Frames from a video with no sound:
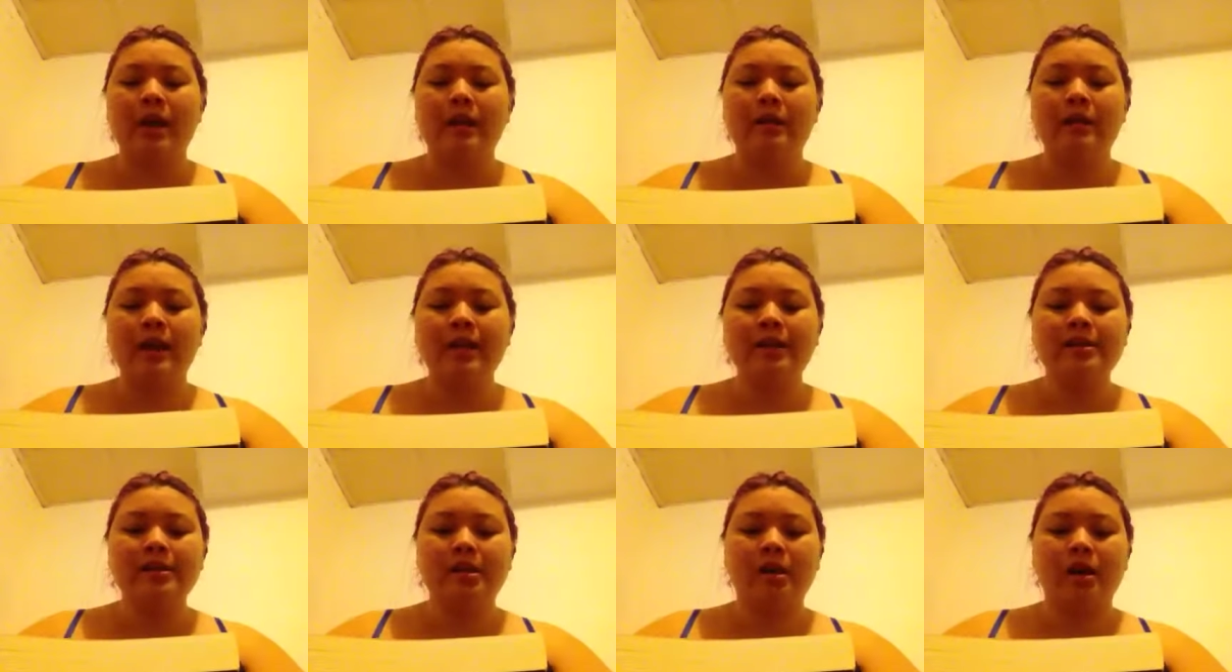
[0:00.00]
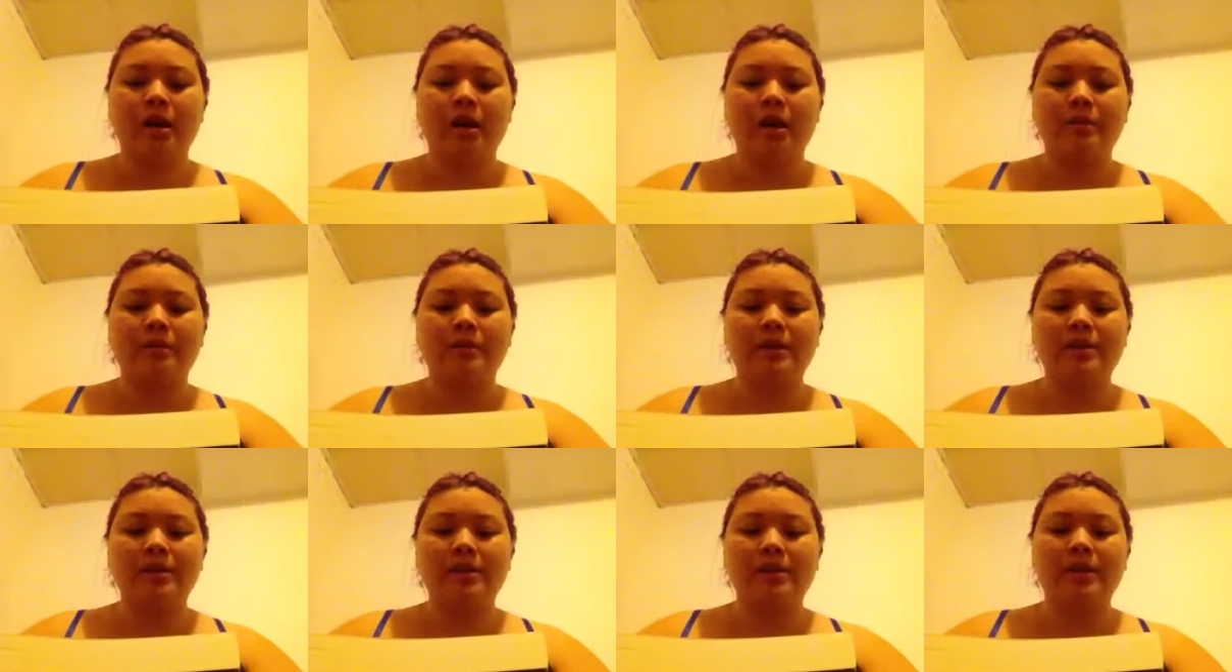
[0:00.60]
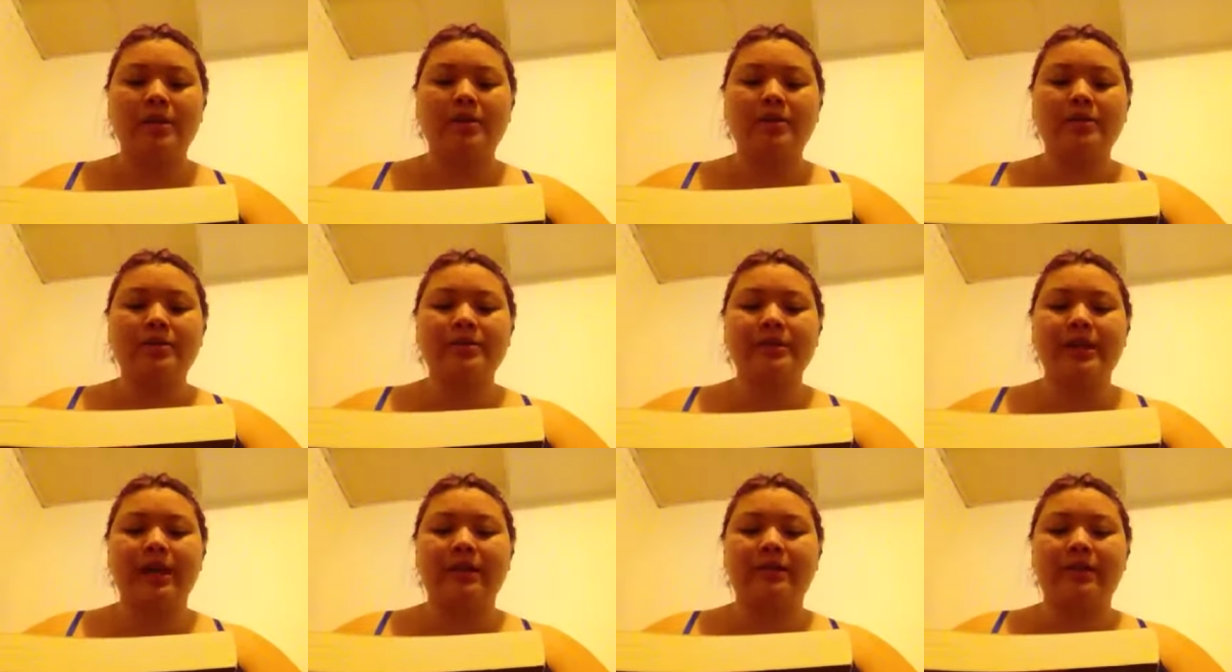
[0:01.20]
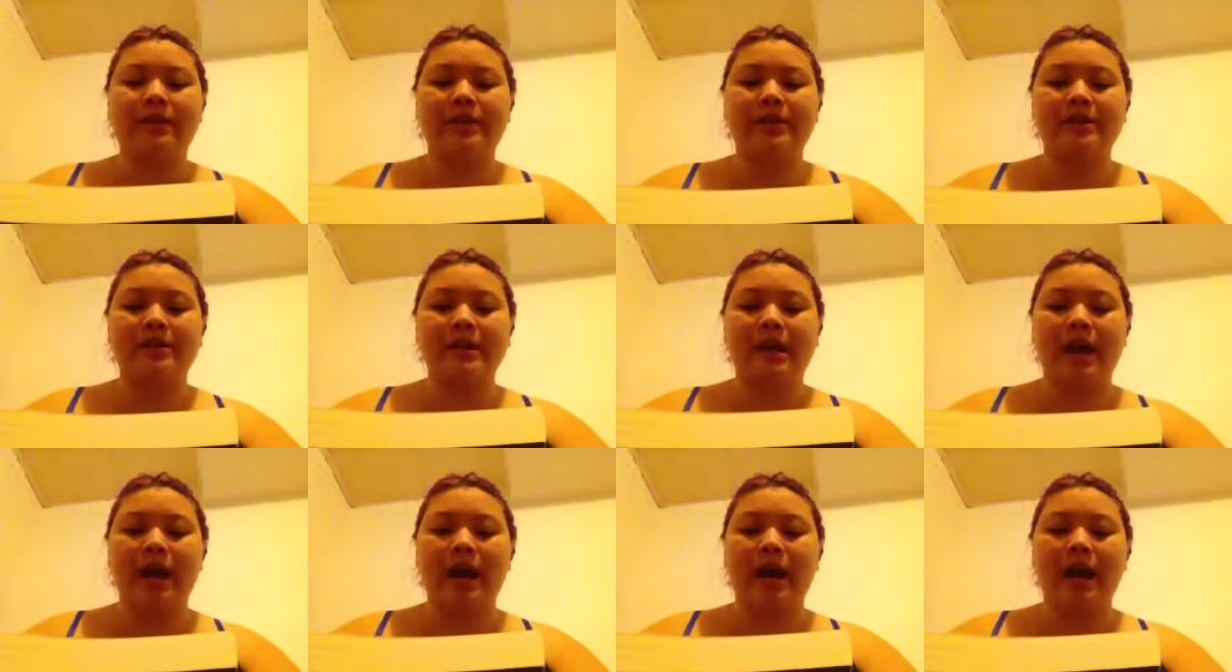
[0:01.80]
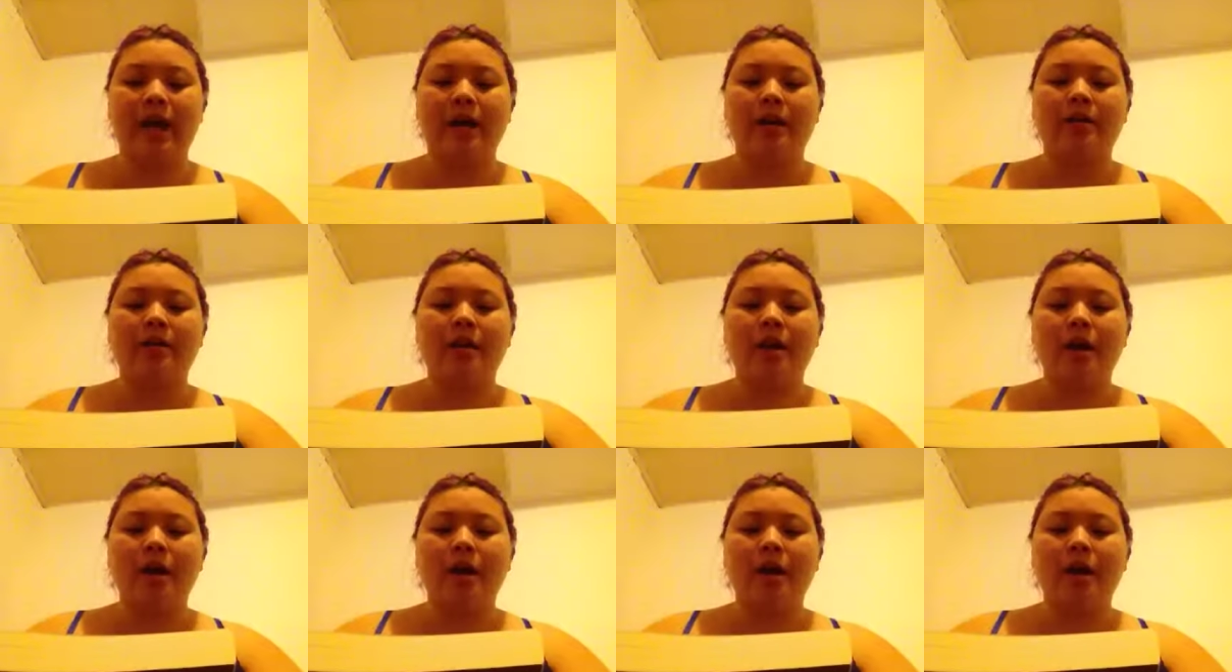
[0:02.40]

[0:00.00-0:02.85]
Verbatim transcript: Like Tom, these heroes have things to hide,